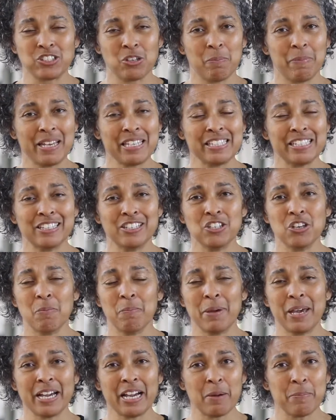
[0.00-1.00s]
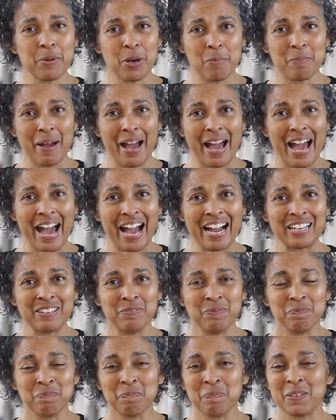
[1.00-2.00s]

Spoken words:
So basically you pick up your bag,